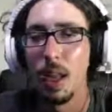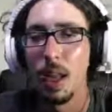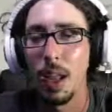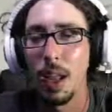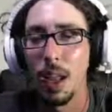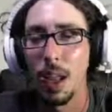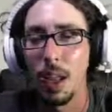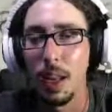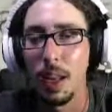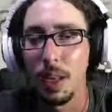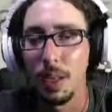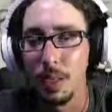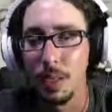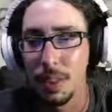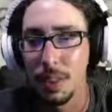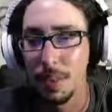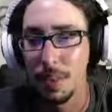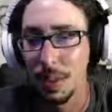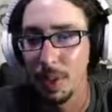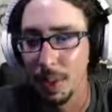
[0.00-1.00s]
and
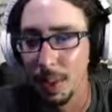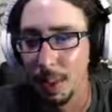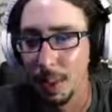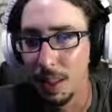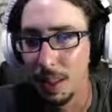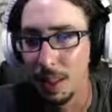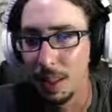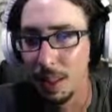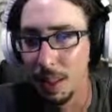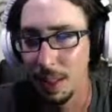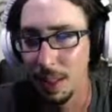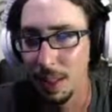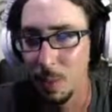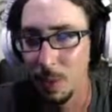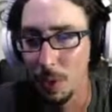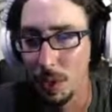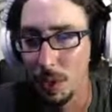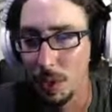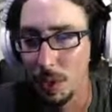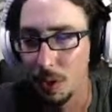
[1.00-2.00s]
something that they want
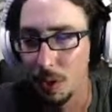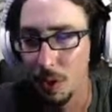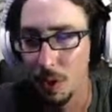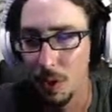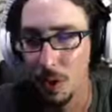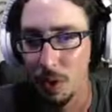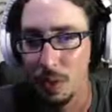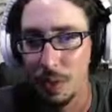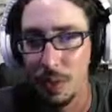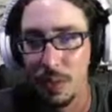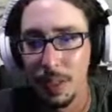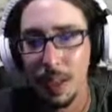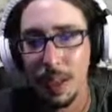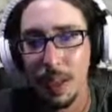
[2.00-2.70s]
to get across.